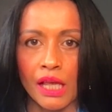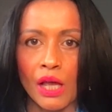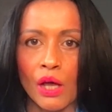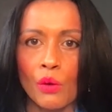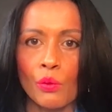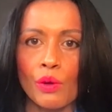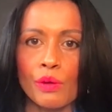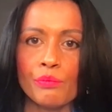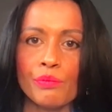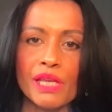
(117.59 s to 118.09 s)

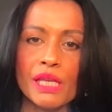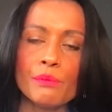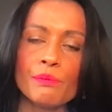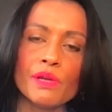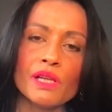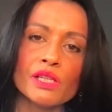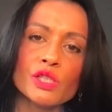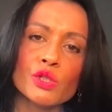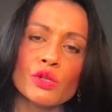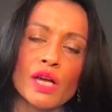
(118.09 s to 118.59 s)
when people
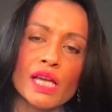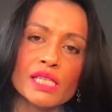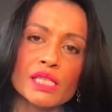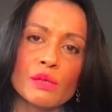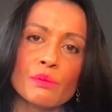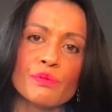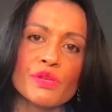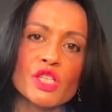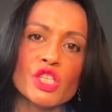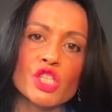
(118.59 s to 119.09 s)
are trying to
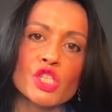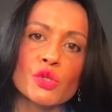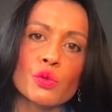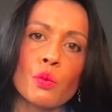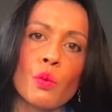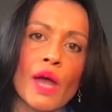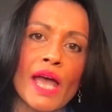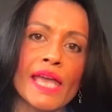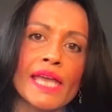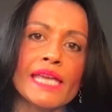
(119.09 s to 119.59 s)

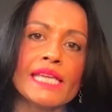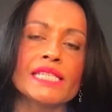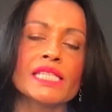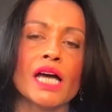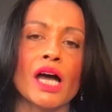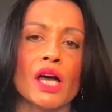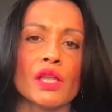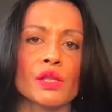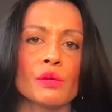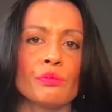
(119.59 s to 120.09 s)
persuade
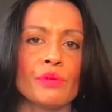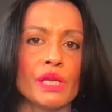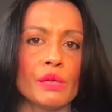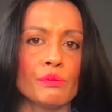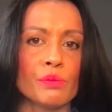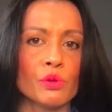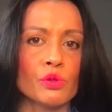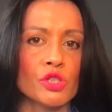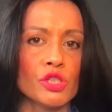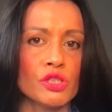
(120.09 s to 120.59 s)
other
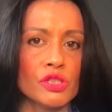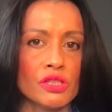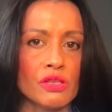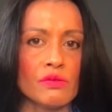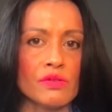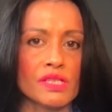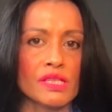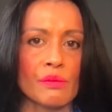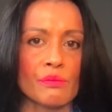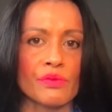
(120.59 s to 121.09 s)
people to do
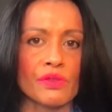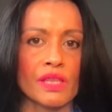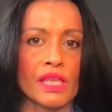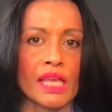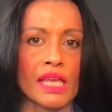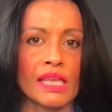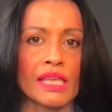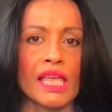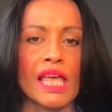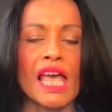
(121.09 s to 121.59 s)

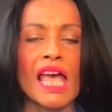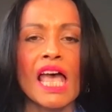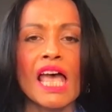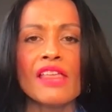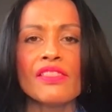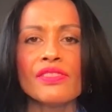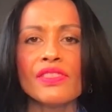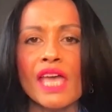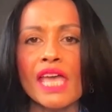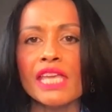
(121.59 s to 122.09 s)
something,
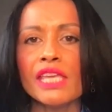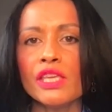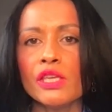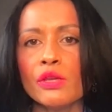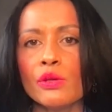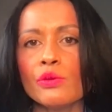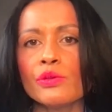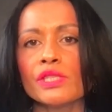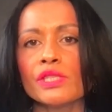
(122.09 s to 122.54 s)
they use